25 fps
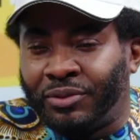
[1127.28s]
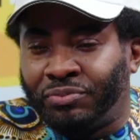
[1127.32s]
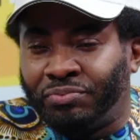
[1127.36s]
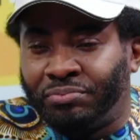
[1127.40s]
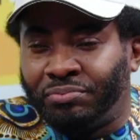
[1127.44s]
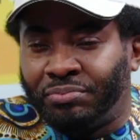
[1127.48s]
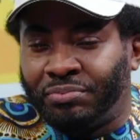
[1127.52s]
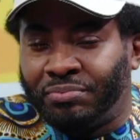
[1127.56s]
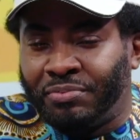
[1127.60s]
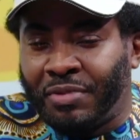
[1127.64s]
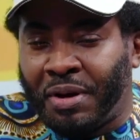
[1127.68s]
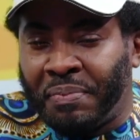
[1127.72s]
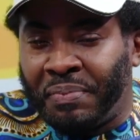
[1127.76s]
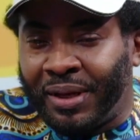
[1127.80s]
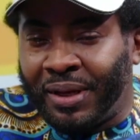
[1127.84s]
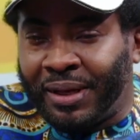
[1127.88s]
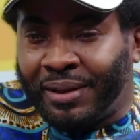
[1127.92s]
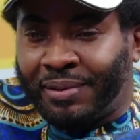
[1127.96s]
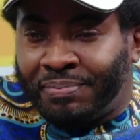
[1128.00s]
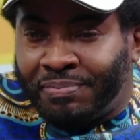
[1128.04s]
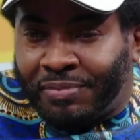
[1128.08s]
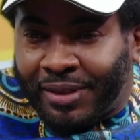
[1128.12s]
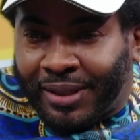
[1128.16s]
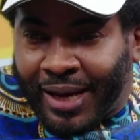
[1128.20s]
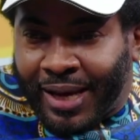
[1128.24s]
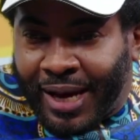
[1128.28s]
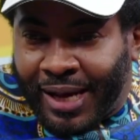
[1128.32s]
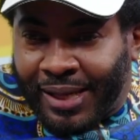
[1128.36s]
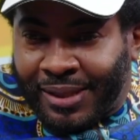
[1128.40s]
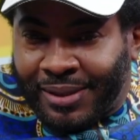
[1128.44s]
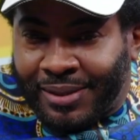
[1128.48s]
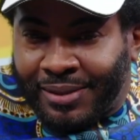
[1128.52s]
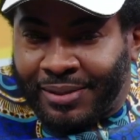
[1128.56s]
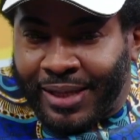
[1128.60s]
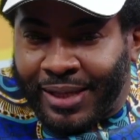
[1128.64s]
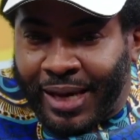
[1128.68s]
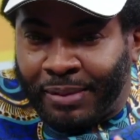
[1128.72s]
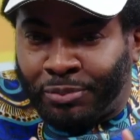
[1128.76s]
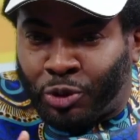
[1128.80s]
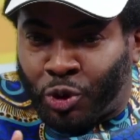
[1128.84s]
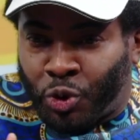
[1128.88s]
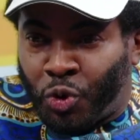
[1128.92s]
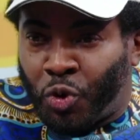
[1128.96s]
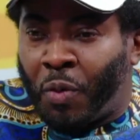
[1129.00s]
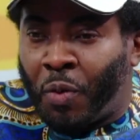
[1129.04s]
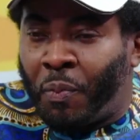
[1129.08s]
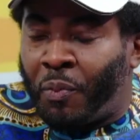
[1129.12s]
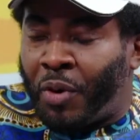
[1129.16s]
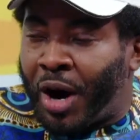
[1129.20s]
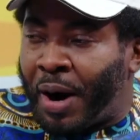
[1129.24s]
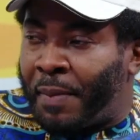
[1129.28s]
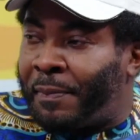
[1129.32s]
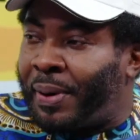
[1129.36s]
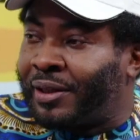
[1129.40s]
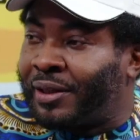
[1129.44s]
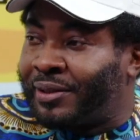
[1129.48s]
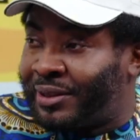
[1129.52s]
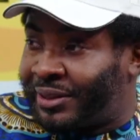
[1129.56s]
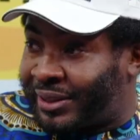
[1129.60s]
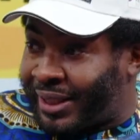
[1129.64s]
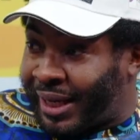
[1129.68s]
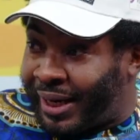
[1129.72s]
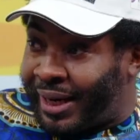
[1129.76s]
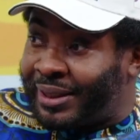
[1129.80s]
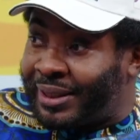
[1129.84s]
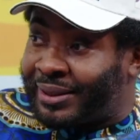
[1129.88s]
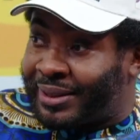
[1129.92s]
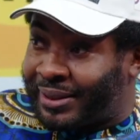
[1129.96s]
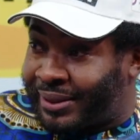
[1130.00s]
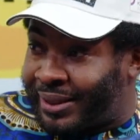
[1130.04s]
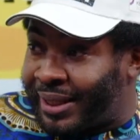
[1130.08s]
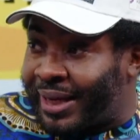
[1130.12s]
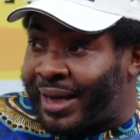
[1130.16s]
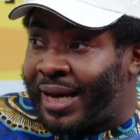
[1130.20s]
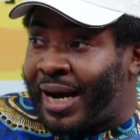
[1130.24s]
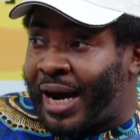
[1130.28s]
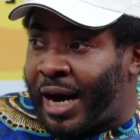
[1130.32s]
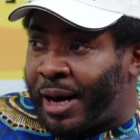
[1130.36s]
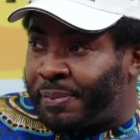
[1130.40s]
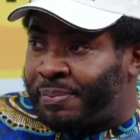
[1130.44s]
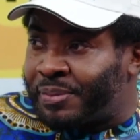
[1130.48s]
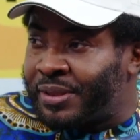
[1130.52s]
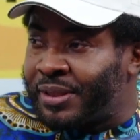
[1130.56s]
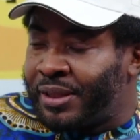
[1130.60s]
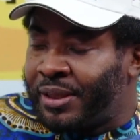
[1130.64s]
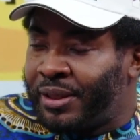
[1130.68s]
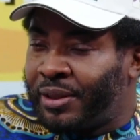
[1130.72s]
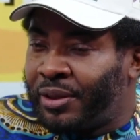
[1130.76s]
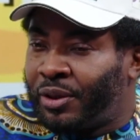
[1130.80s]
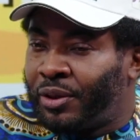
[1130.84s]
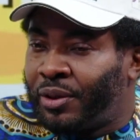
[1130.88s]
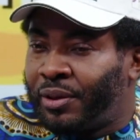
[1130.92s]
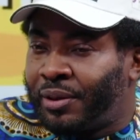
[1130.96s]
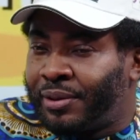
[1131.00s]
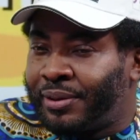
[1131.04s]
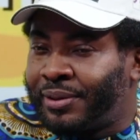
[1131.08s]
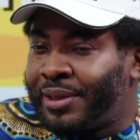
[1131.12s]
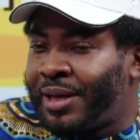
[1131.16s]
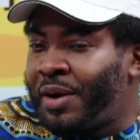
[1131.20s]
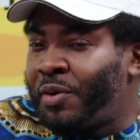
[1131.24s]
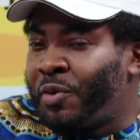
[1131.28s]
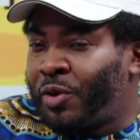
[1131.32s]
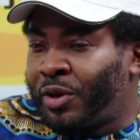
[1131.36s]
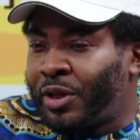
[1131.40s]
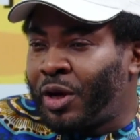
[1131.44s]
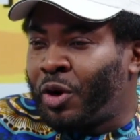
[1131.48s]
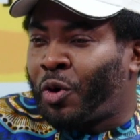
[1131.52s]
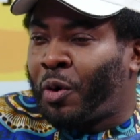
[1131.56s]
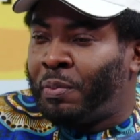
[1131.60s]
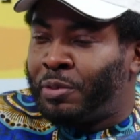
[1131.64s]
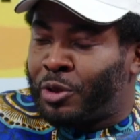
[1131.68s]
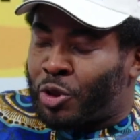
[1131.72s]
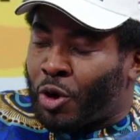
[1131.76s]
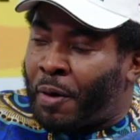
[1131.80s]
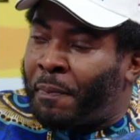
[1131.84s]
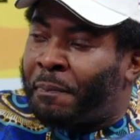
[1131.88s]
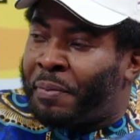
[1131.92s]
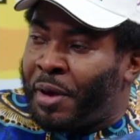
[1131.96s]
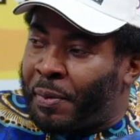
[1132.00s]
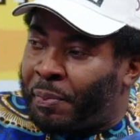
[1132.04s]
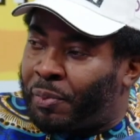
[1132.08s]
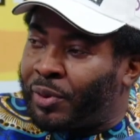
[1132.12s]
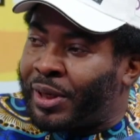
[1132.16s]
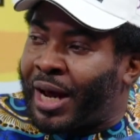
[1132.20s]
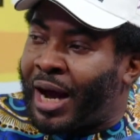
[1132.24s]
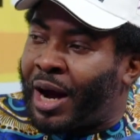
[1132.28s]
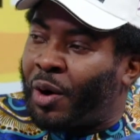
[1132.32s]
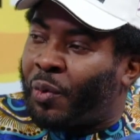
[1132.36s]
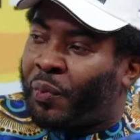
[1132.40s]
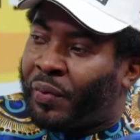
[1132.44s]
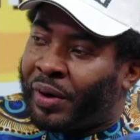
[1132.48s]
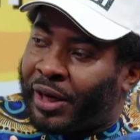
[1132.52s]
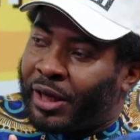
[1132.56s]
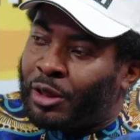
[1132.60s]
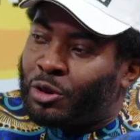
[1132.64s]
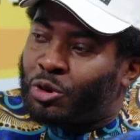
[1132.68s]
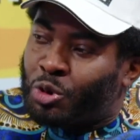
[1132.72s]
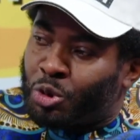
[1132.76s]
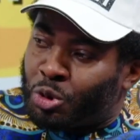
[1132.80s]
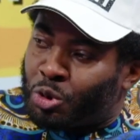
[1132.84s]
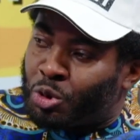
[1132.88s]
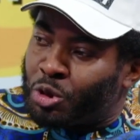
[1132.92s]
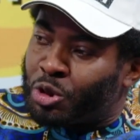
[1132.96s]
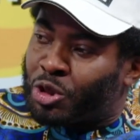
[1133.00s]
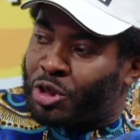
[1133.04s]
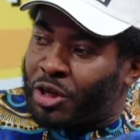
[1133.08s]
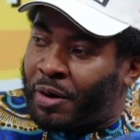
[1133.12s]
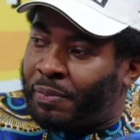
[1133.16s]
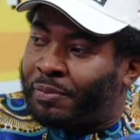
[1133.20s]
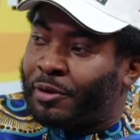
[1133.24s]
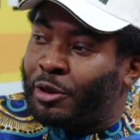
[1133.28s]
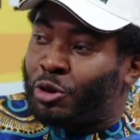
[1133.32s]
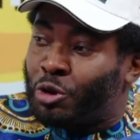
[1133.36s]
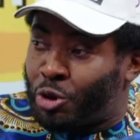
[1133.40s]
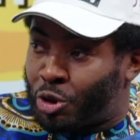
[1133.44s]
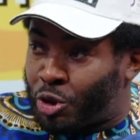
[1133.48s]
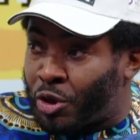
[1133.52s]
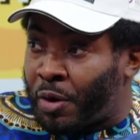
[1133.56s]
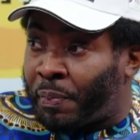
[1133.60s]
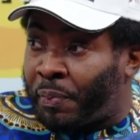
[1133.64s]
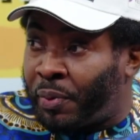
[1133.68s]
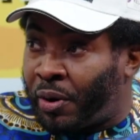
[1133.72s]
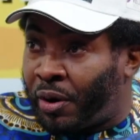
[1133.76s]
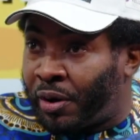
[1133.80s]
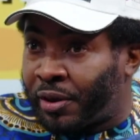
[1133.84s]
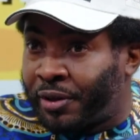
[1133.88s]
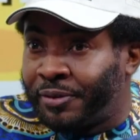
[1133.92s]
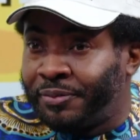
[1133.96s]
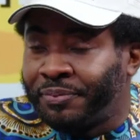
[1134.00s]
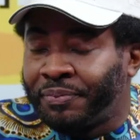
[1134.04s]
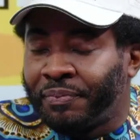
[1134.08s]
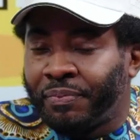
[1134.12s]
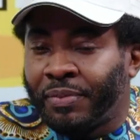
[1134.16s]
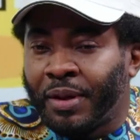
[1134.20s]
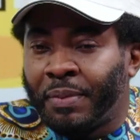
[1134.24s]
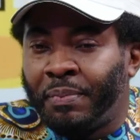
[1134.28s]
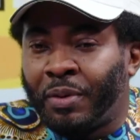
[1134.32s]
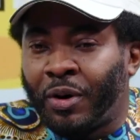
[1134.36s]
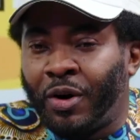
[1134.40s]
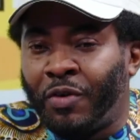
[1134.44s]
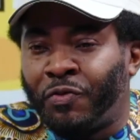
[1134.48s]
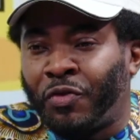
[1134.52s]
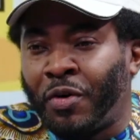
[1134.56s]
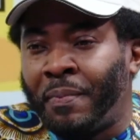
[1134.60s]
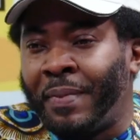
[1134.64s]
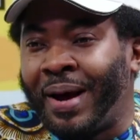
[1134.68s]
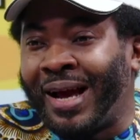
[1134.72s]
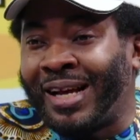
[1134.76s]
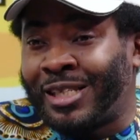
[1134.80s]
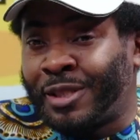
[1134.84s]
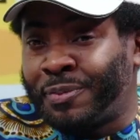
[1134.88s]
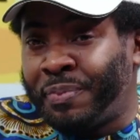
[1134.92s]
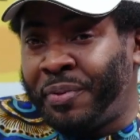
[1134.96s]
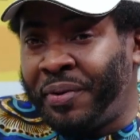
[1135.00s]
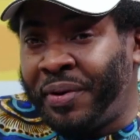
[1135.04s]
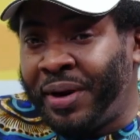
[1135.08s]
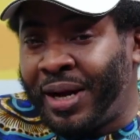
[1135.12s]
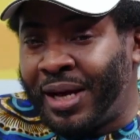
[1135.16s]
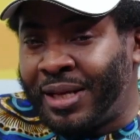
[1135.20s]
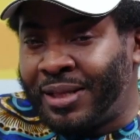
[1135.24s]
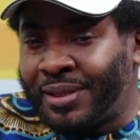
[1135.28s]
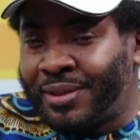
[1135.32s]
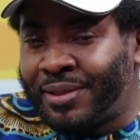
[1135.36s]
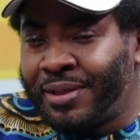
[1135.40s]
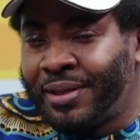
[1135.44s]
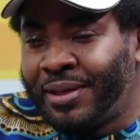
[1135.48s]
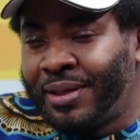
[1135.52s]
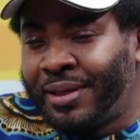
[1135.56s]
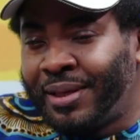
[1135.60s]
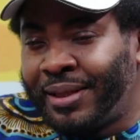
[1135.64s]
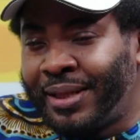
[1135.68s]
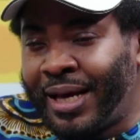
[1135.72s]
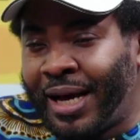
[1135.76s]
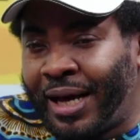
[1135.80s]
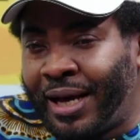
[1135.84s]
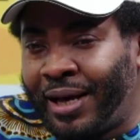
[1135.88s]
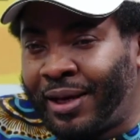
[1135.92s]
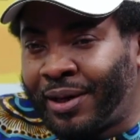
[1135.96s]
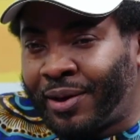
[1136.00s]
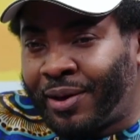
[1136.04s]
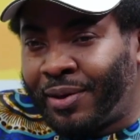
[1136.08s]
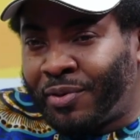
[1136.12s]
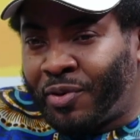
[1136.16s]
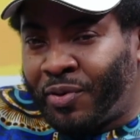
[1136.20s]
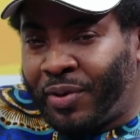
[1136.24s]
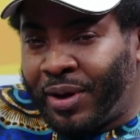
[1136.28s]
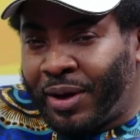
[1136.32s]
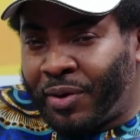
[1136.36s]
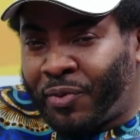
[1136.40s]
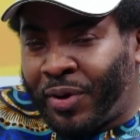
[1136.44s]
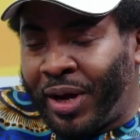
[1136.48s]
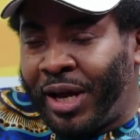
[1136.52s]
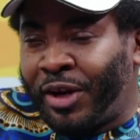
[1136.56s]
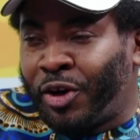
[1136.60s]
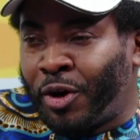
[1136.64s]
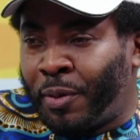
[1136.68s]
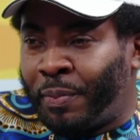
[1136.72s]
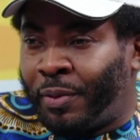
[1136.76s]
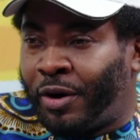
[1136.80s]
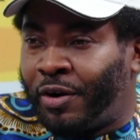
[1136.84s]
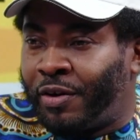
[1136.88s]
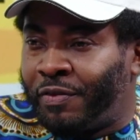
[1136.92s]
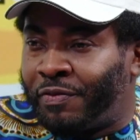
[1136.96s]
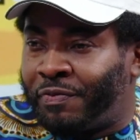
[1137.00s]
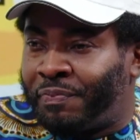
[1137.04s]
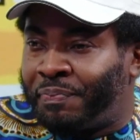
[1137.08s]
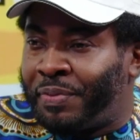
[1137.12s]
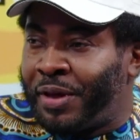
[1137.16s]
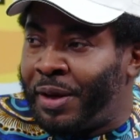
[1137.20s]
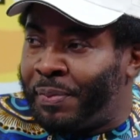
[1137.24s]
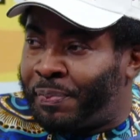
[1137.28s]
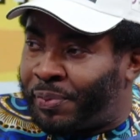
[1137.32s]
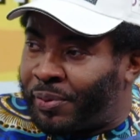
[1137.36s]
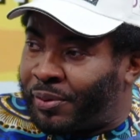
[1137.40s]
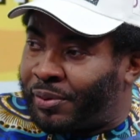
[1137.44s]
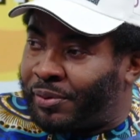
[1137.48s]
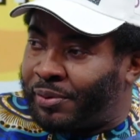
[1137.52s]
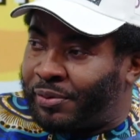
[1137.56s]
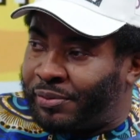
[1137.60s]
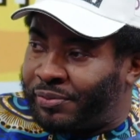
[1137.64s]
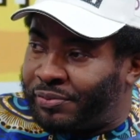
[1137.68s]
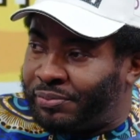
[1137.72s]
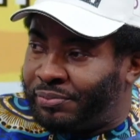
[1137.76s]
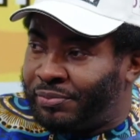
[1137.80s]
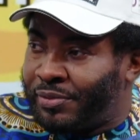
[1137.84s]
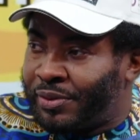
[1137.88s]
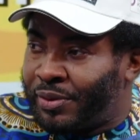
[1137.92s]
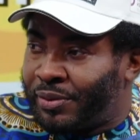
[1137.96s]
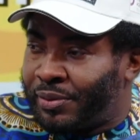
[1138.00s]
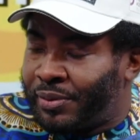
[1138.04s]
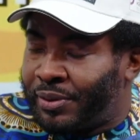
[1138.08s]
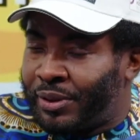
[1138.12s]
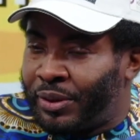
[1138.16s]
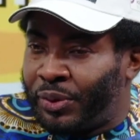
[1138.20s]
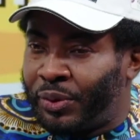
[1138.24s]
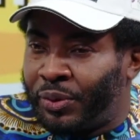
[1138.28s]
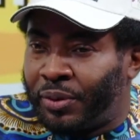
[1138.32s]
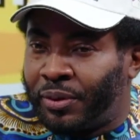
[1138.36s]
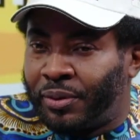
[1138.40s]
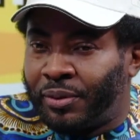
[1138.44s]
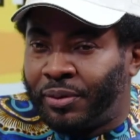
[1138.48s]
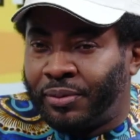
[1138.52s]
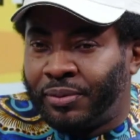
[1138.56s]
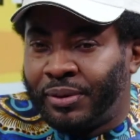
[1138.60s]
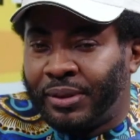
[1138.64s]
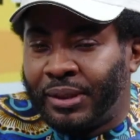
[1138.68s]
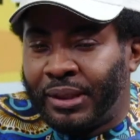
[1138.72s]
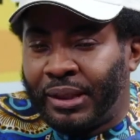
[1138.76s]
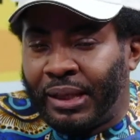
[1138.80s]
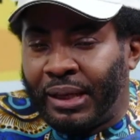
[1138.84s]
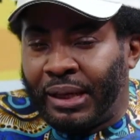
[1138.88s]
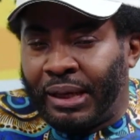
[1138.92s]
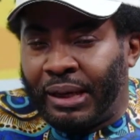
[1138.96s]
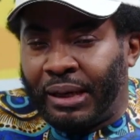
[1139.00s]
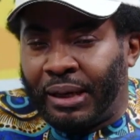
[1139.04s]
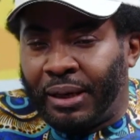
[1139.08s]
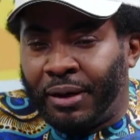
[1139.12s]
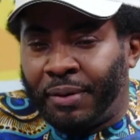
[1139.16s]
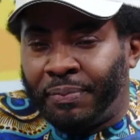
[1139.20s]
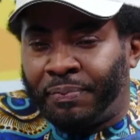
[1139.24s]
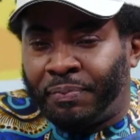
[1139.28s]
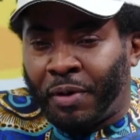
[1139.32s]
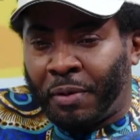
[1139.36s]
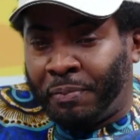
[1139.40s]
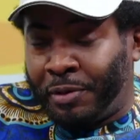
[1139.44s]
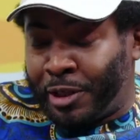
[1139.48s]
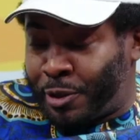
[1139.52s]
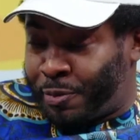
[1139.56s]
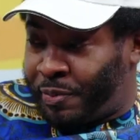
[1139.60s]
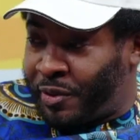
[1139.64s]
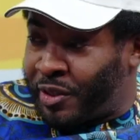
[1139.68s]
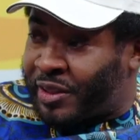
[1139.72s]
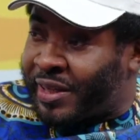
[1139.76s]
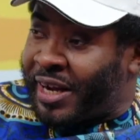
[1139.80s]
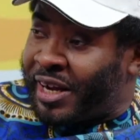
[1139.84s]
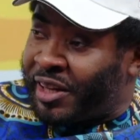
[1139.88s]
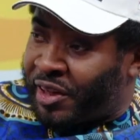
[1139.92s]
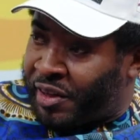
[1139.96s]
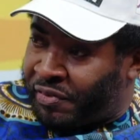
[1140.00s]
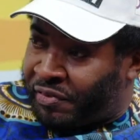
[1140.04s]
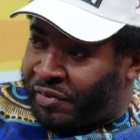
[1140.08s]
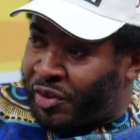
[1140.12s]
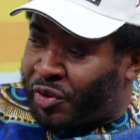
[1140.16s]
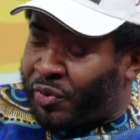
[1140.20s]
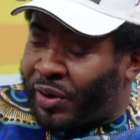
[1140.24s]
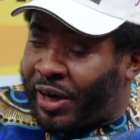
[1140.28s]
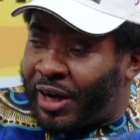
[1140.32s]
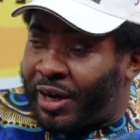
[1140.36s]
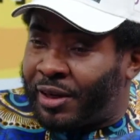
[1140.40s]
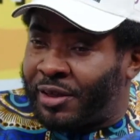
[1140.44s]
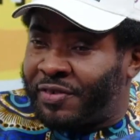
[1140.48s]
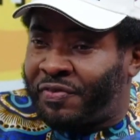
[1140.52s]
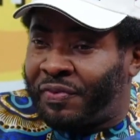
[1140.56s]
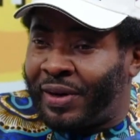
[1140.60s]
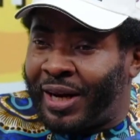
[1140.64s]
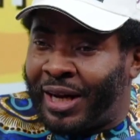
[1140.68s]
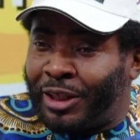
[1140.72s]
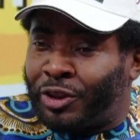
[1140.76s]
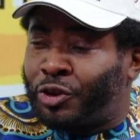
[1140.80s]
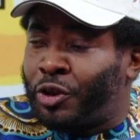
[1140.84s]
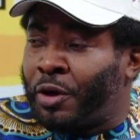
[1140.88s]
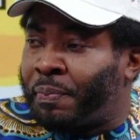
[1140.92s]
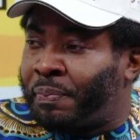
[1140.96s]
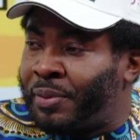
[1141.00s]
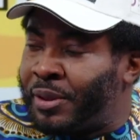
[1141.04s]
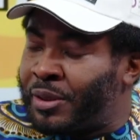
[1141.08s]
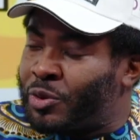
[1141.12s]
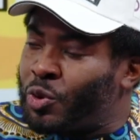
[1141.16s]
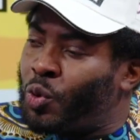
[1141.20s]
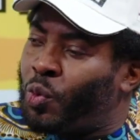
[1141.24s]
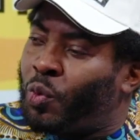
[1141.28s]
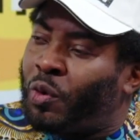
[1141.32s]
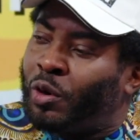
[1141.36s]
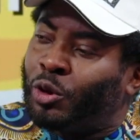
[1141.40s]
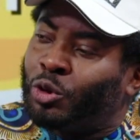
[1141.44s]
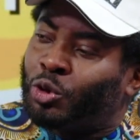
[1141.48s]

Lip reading: maybe get them to know more about the challenges, the gaps. There could be some people that are willing to do something to support. Because from my experience, there are quite a number of people, public spirited individuals, philanthropists who want